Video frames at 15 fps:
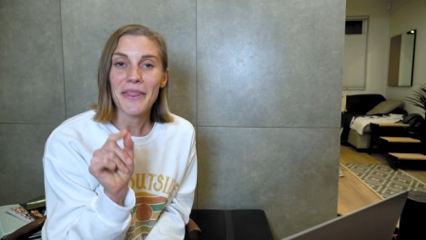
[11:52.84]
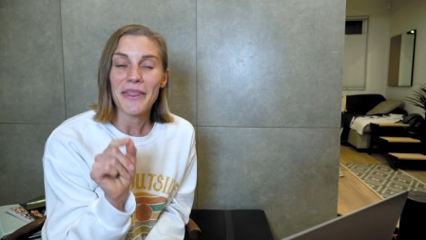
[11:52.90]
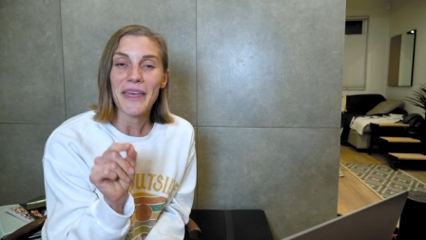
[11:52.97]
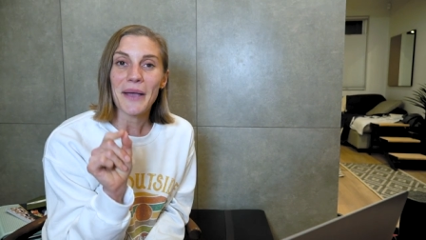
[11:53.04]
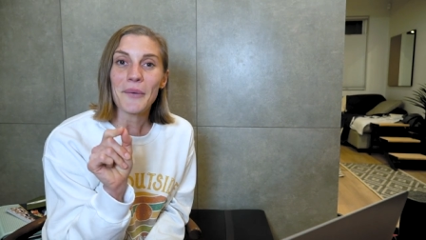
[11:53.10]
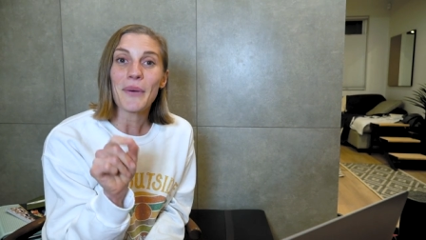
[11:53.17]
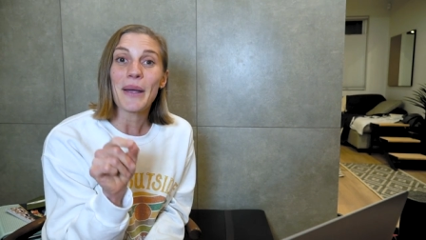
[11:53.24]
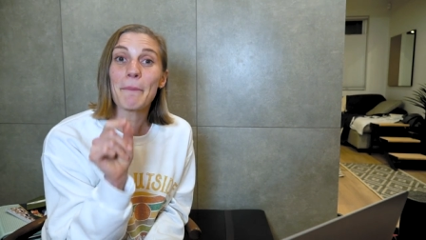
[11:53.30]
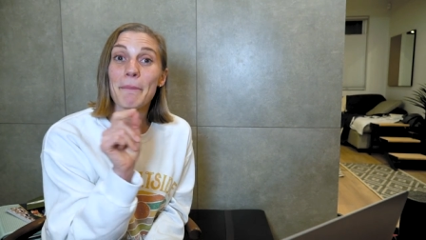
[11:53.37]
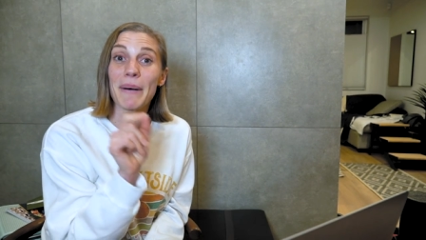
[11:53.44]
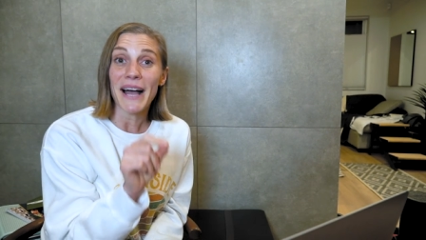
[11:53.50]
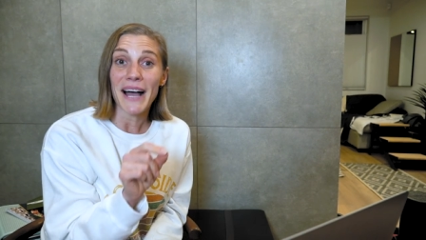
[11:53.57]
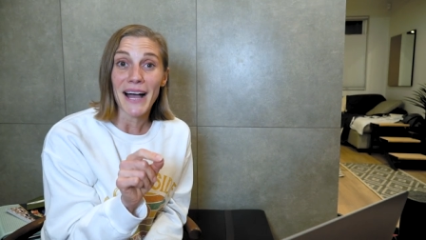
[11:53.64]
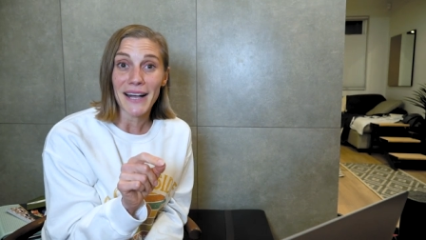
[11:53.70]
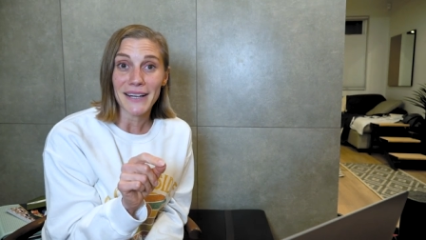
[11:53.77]
They went
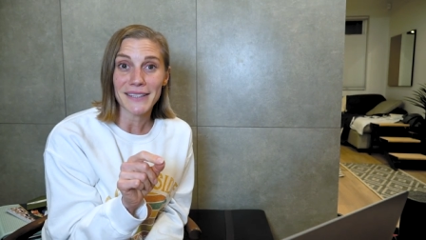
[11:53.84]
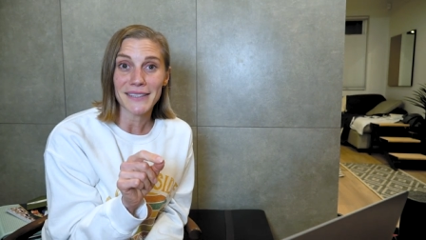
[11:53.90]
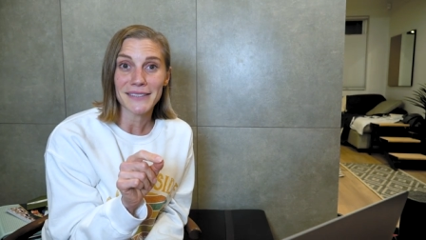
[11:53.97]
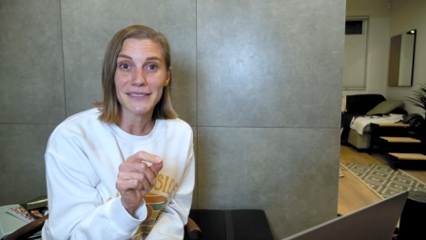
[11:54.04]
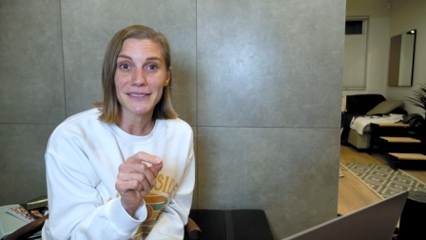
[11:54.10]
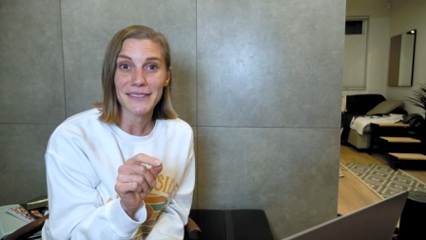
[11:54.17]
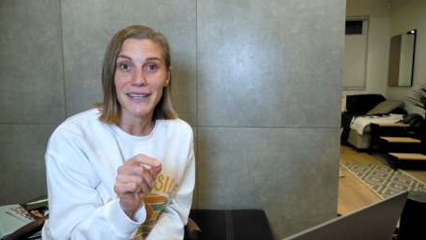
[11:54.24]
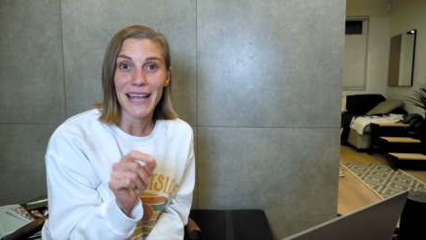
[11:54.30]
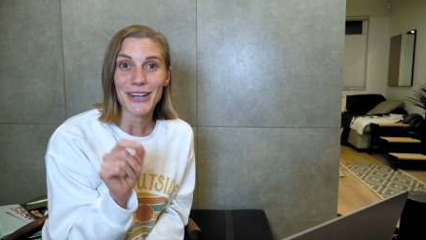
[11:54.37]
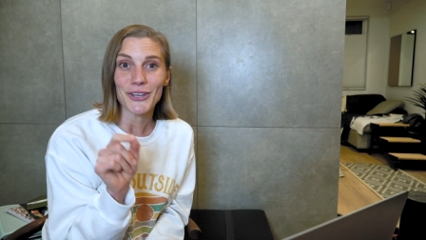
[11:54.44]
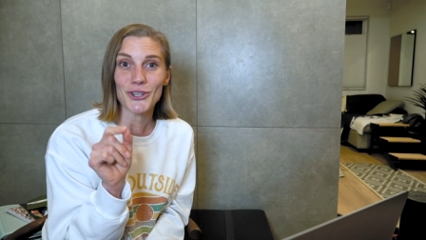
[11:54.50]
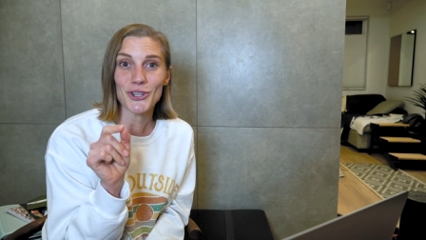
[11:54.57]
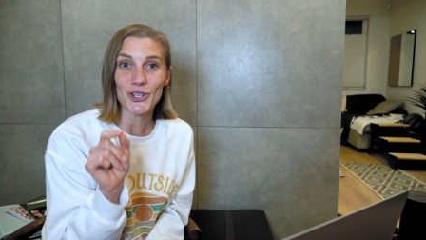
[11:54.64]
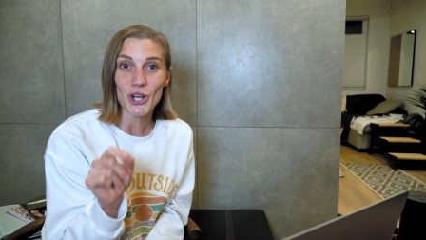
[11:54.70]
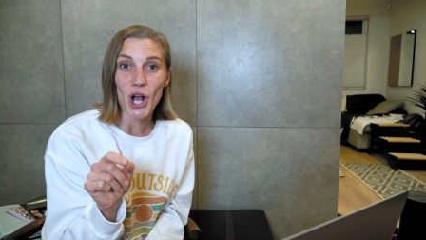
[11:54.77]
back
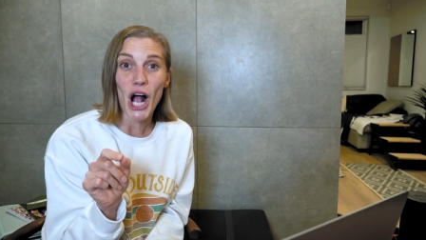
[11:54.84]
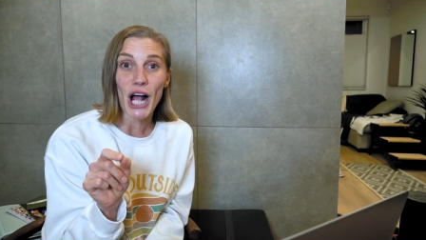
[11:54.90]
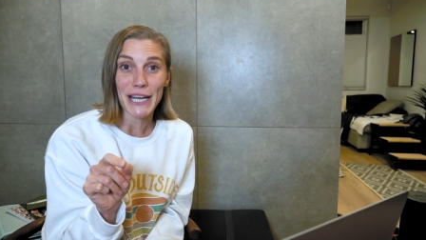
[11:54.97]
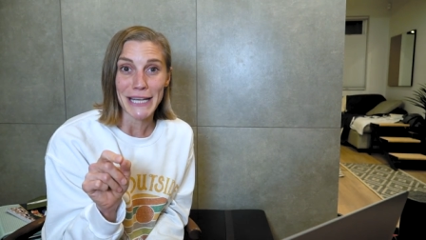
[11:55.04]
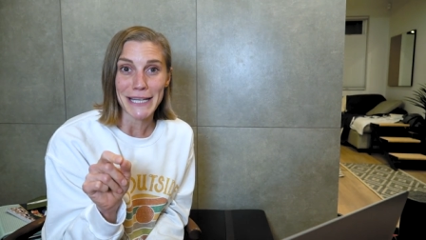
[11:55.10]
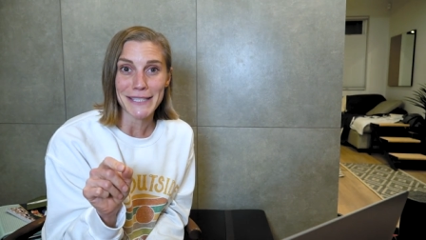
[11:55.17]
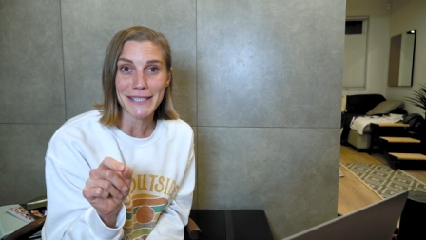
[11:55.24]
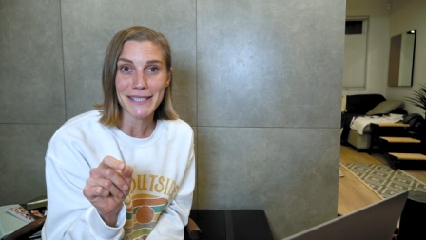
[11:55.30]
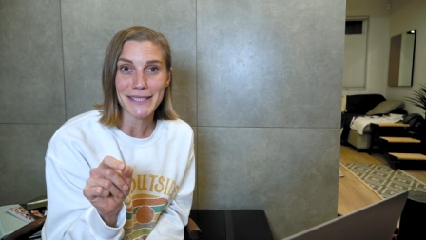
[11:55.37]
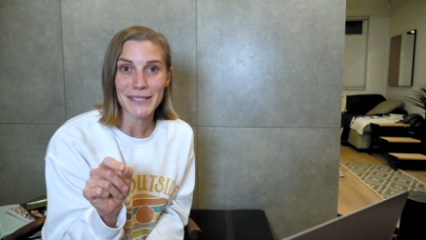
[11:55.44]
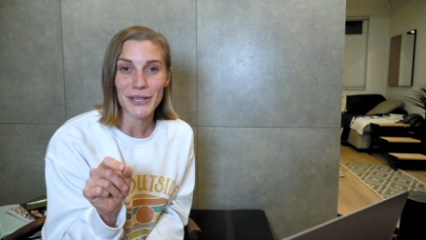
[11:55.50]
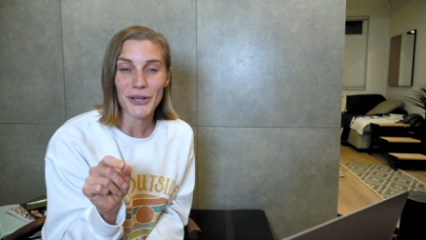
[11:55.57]
and shot it